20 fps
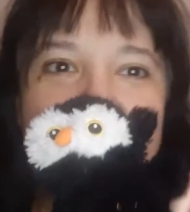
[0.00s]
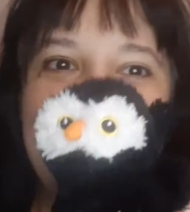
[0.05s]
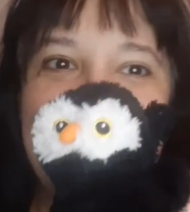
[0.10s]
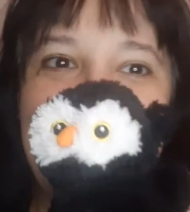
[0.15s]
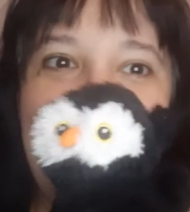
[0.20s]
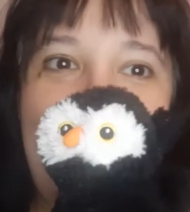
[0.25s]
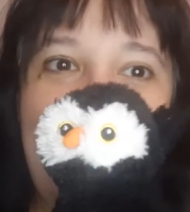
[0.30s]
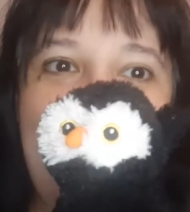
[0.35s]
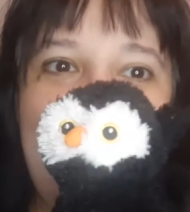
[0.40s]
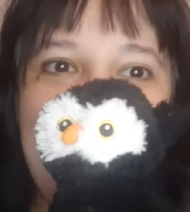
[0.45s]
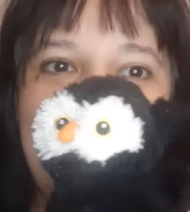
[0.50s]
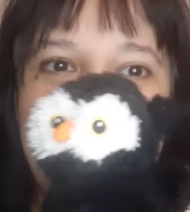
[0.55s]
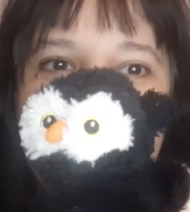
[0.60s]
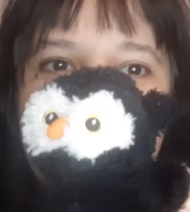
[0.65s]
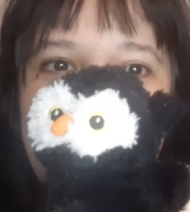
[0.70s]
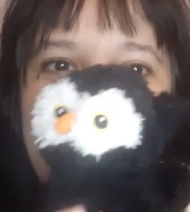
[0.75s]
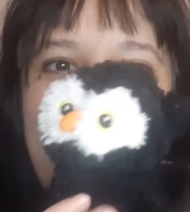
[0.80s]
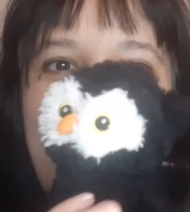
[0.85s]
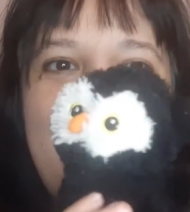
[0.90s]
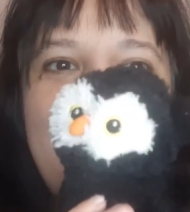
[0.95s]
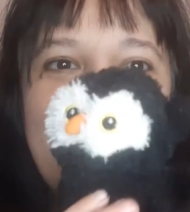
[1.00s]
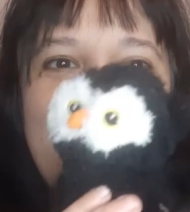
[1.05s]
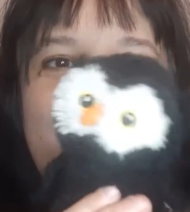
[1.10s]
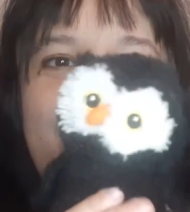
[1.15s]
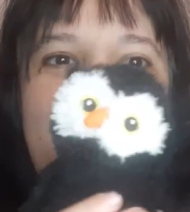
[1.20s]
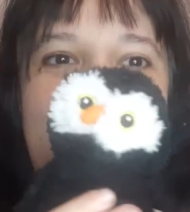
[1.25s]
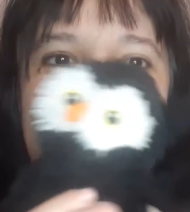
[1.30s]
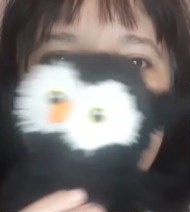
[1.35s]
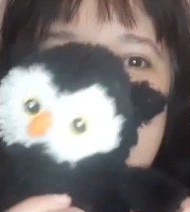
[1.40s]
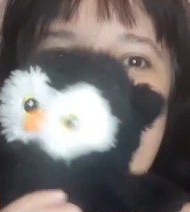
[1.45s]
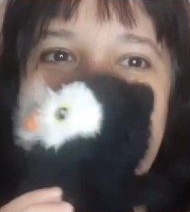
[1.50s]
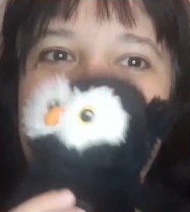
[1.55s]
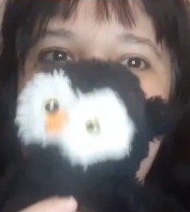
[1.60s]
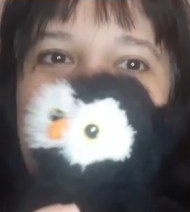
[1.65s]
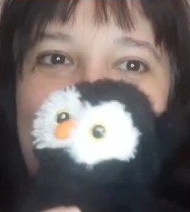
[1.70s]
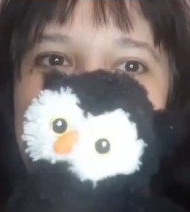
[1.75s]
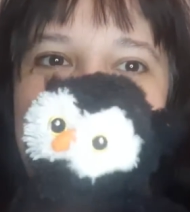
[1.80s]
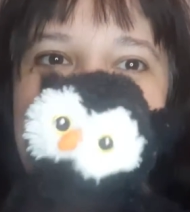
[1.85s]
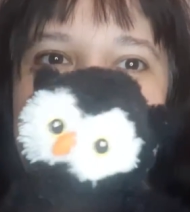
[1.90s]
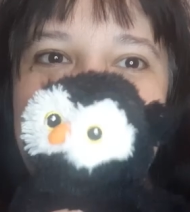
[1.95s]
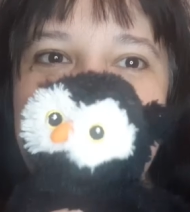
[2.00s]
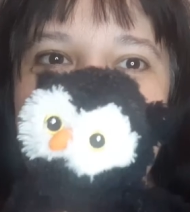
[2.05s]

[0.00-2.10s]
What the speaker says: Yes, she has a lovely